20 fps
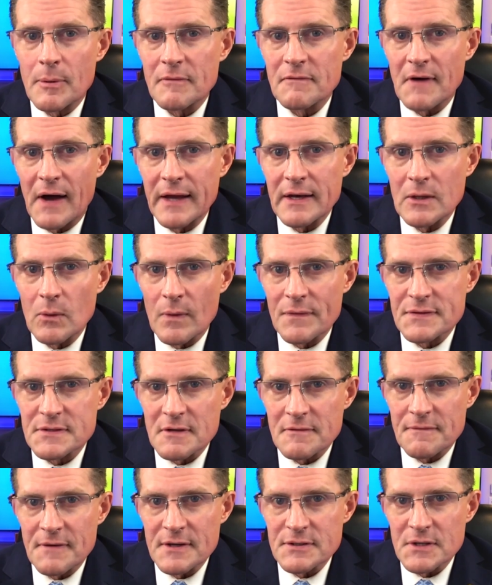provide you with
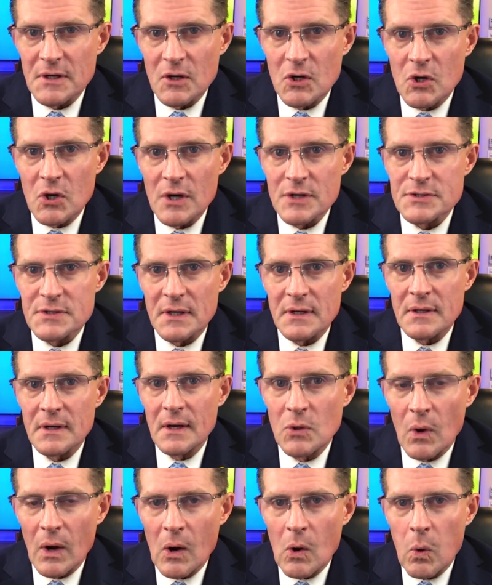sufficient cushion
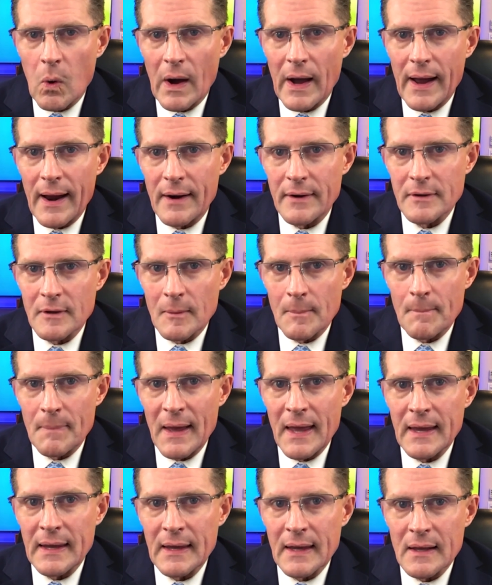to acquire your
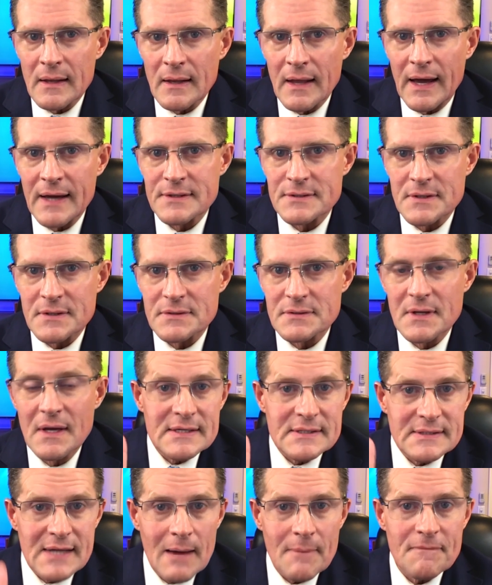banking license.
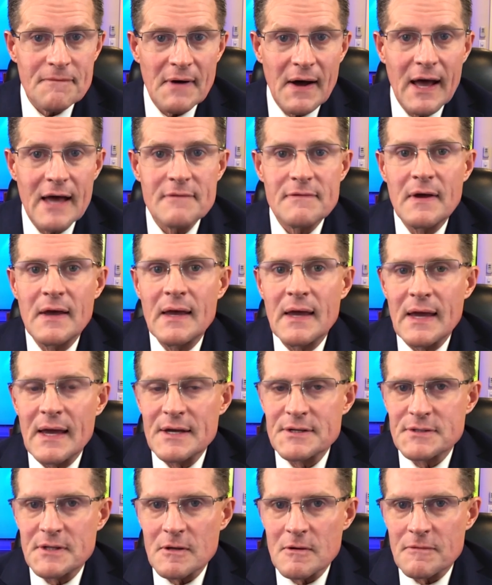Step five
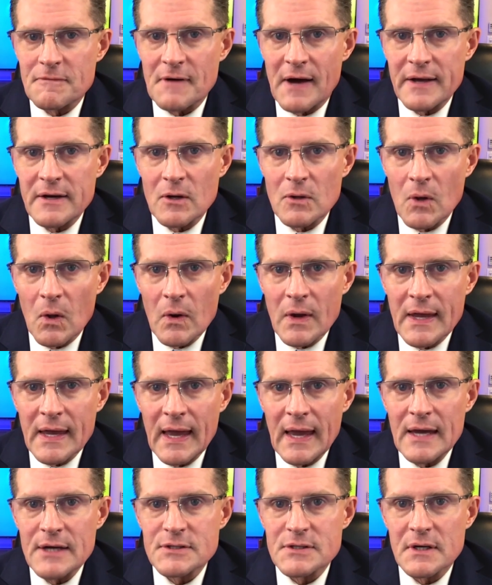is that you find a
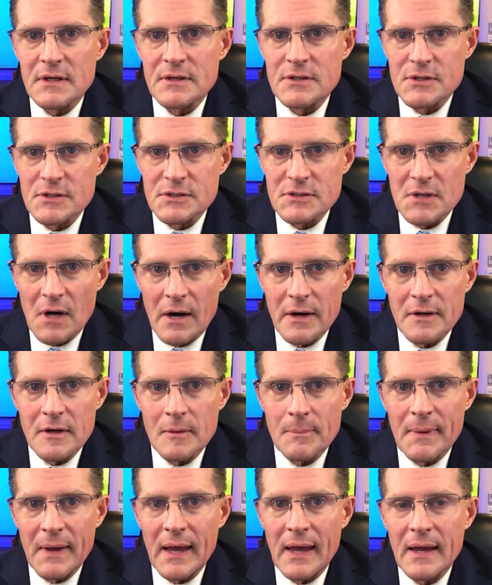location to start
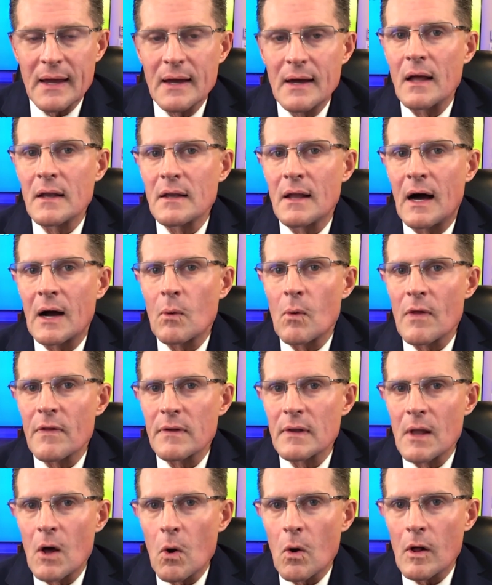your bank along with
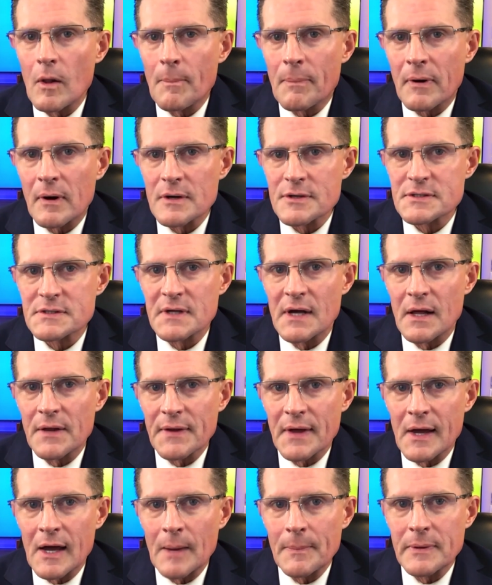local personnel
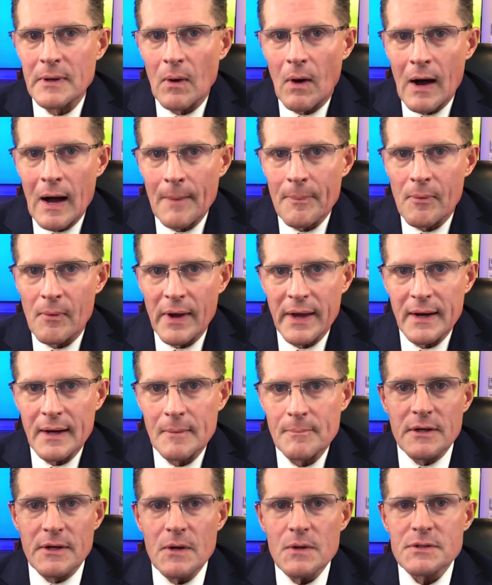to help you operate it.
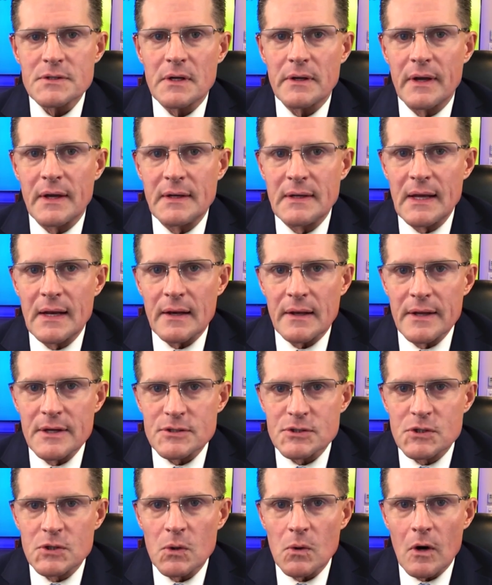Usually you need at
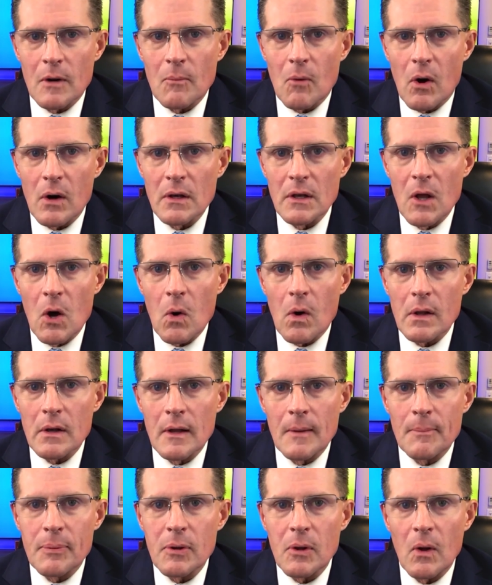least two or more local
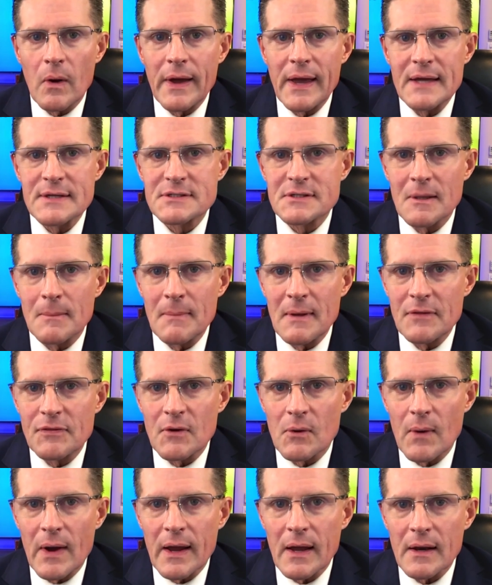employees to meet
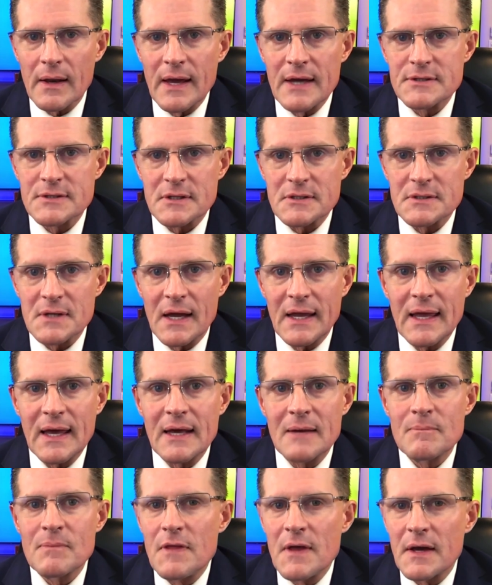the regulations.
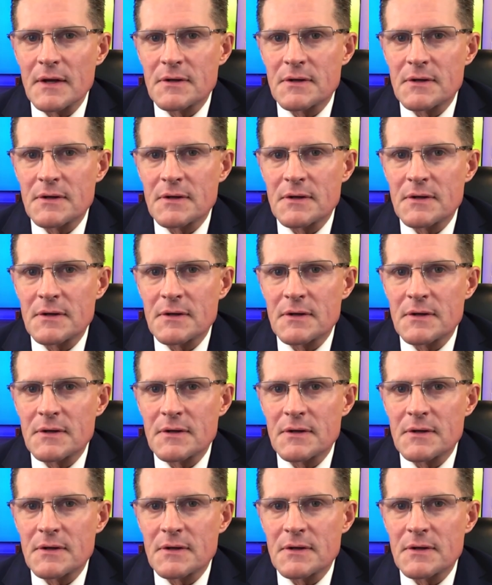Again, the